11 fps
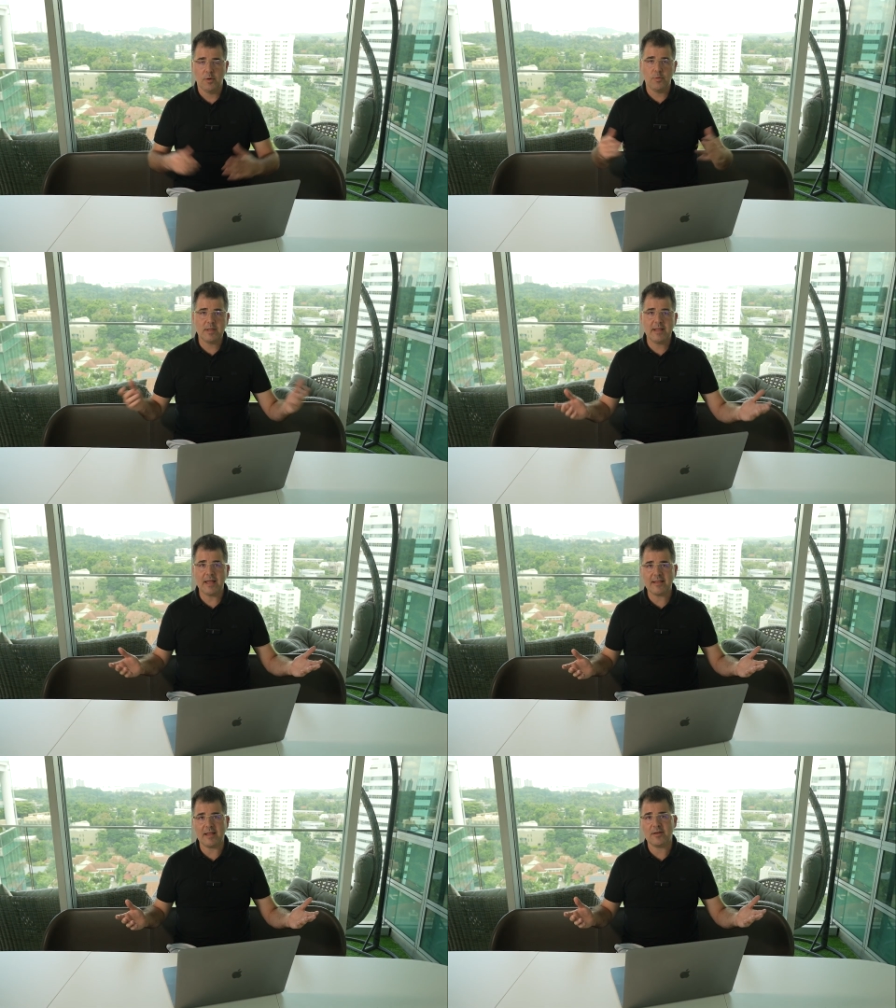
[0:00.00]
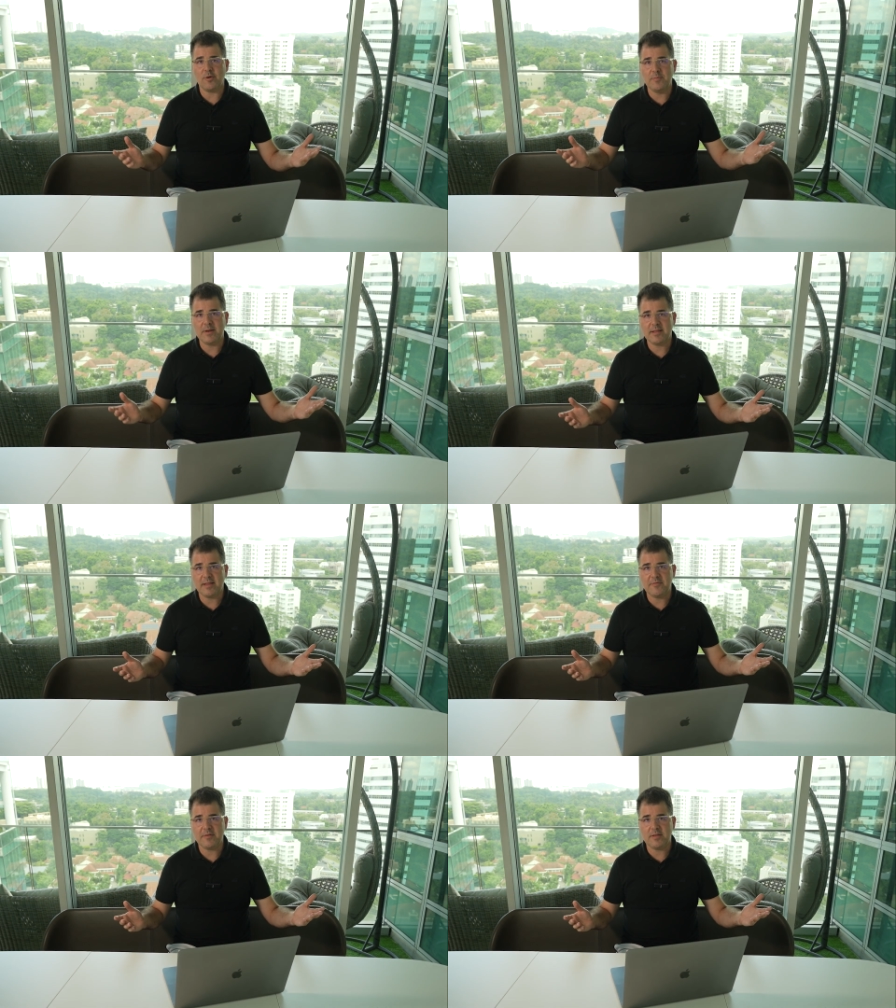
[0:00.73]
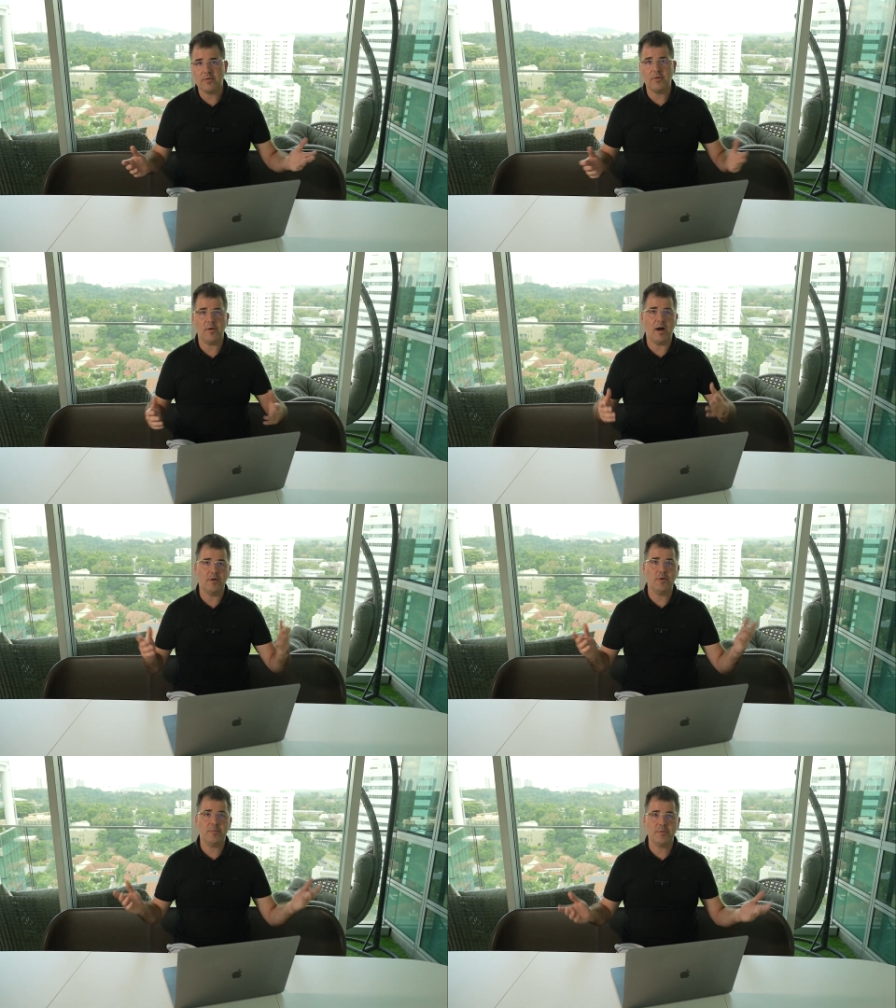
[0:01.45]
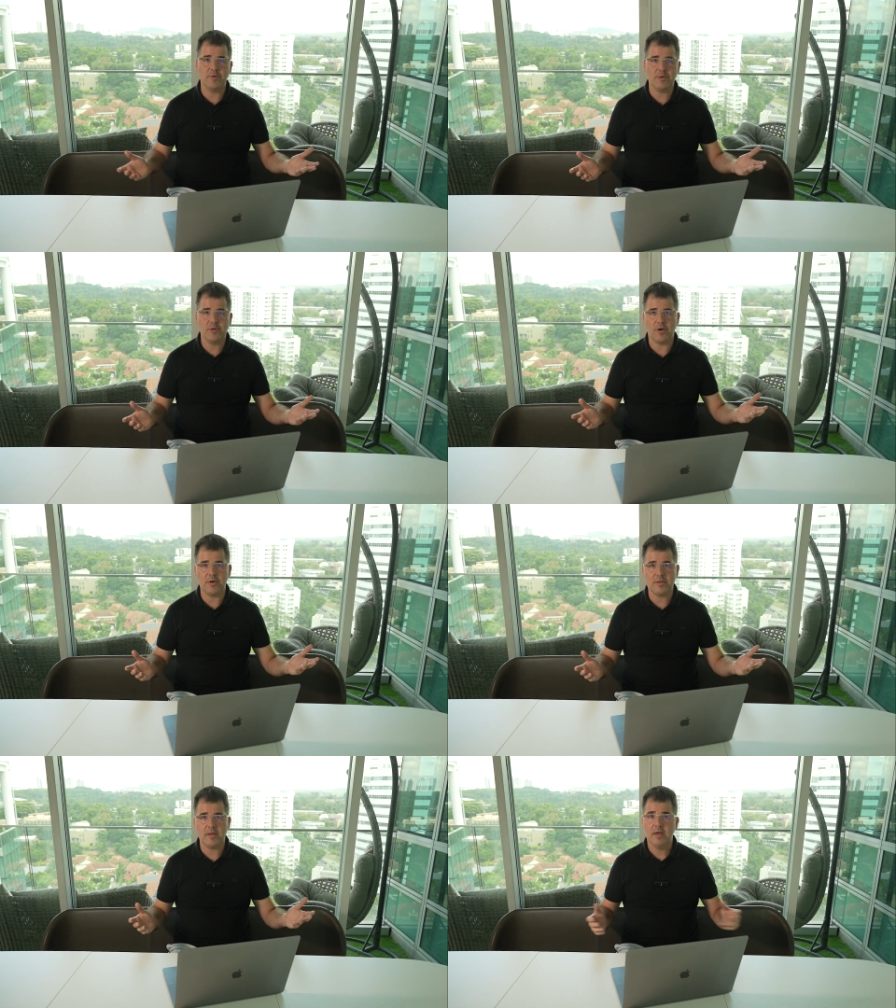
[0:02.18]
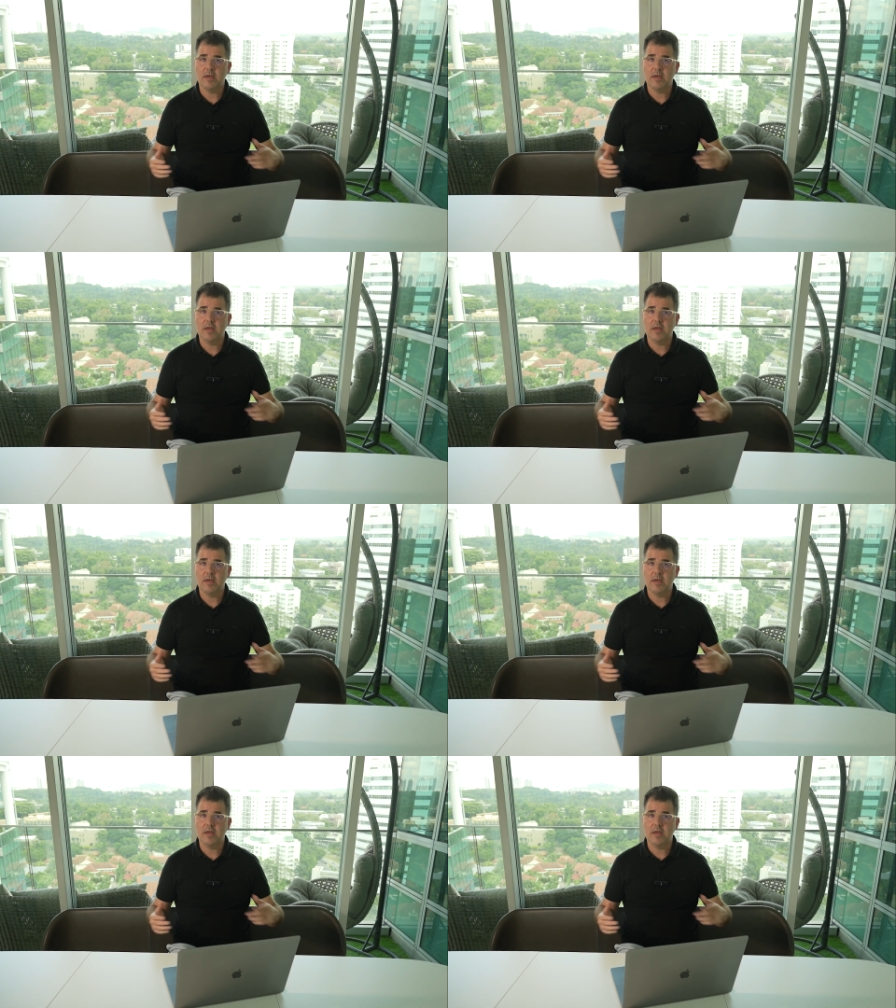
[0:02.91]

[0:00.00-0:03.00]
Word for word: With that, I complete the video. I hope you enjoyed.